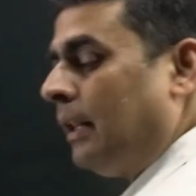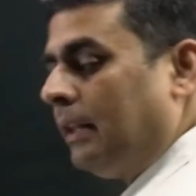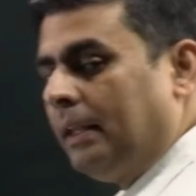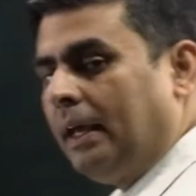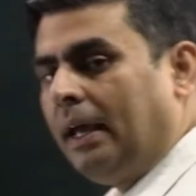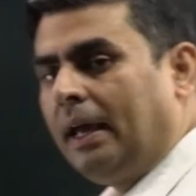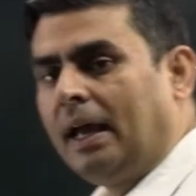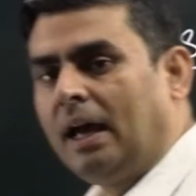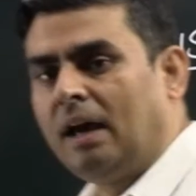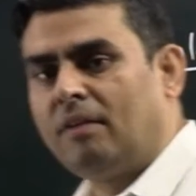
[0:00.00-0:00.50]

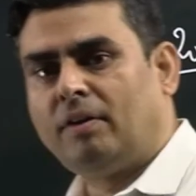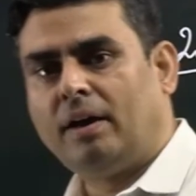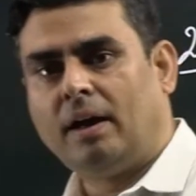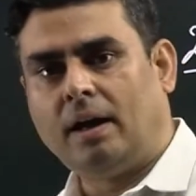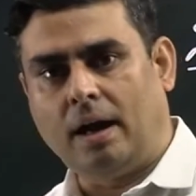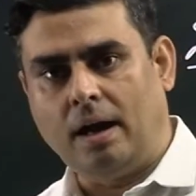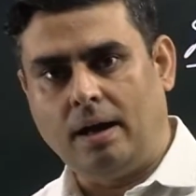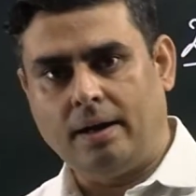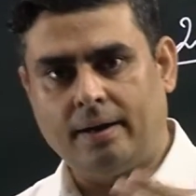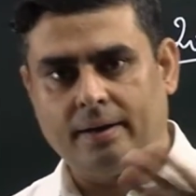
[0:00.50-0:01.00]
they have
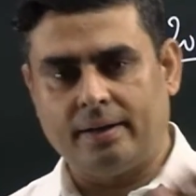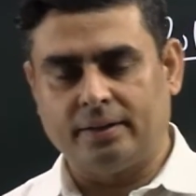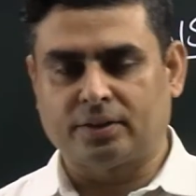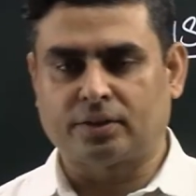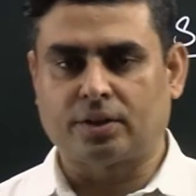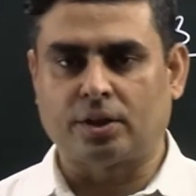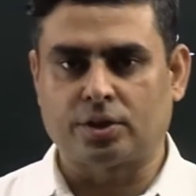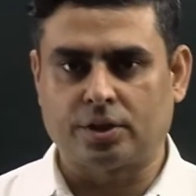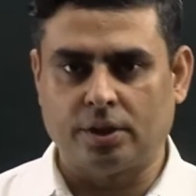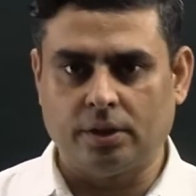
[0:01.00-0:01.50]
held a
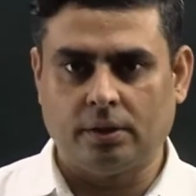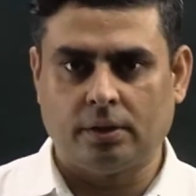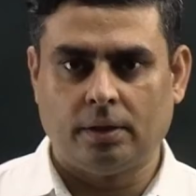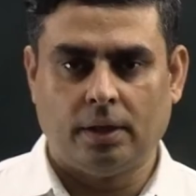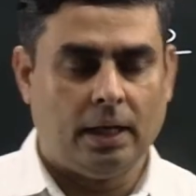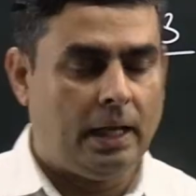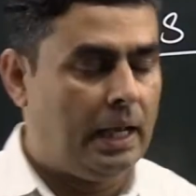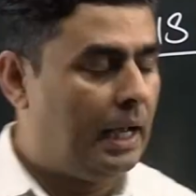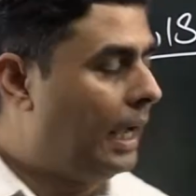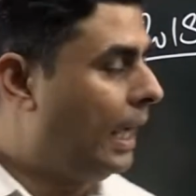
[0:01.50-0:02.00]
discussion,
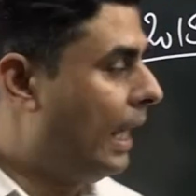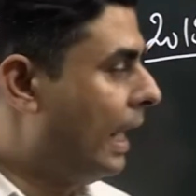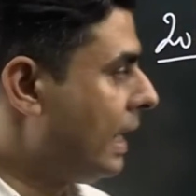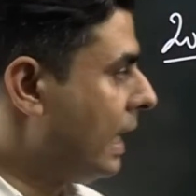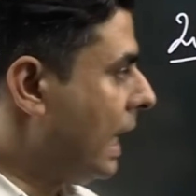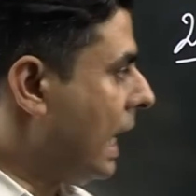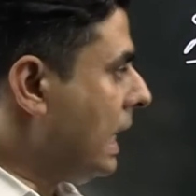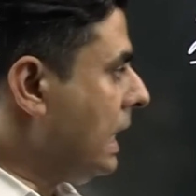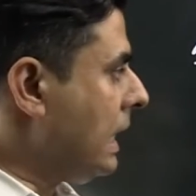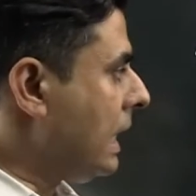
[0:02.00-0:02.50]
and
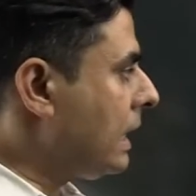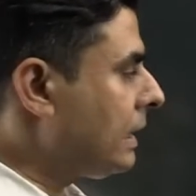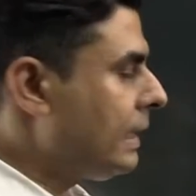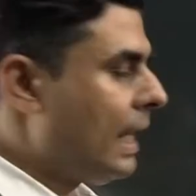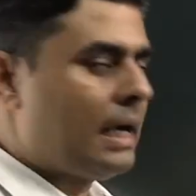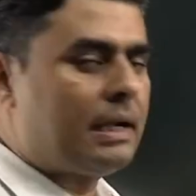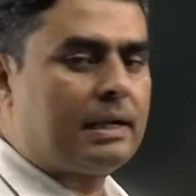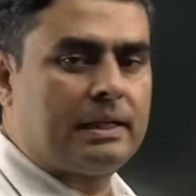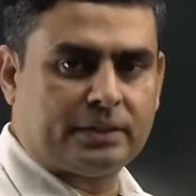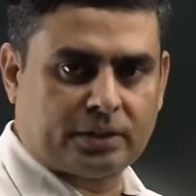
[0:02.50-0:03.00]
under
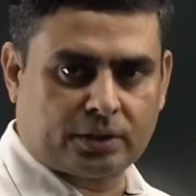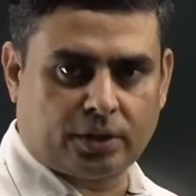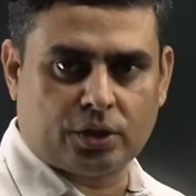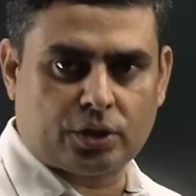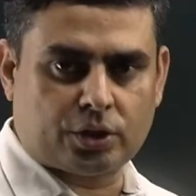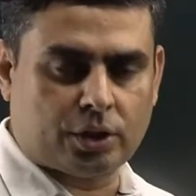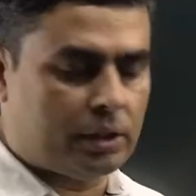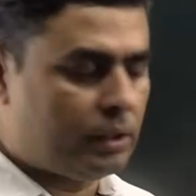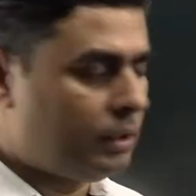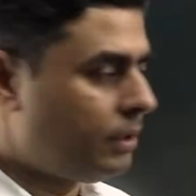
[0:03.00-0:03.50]
that
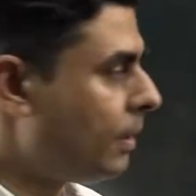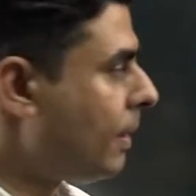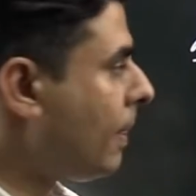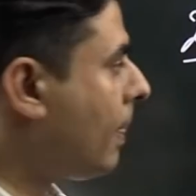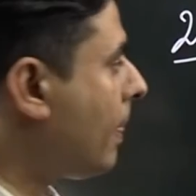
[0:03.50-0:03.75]
discussion,